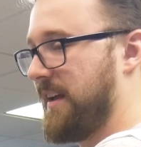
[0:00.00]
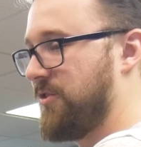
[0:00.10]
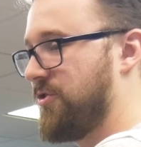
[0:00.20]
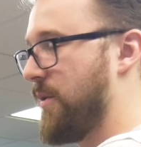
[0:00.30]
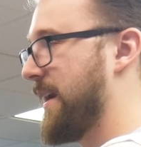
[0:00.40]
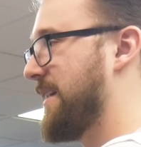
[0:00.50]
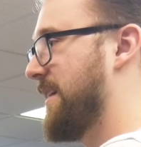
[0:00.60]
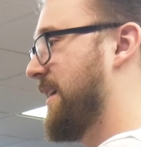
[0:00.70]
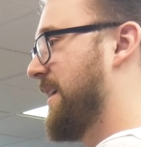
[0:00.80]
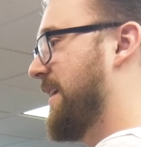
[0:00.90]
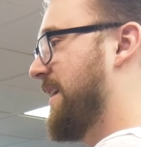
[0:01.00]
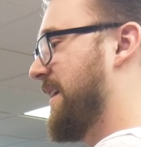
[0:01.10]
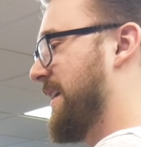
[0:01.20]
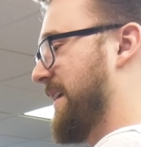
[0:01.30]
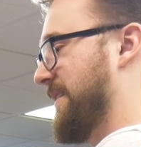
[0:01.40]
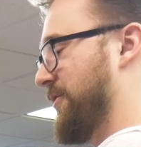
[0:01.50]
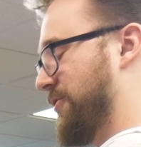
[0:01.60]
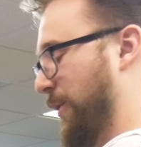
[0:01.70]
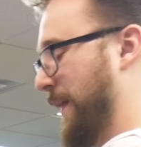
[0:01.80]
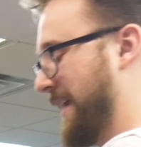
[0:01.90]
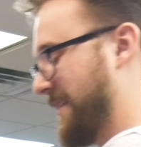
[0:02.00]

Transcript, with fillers: like we showing saw it, it on the picture? They're just showing like a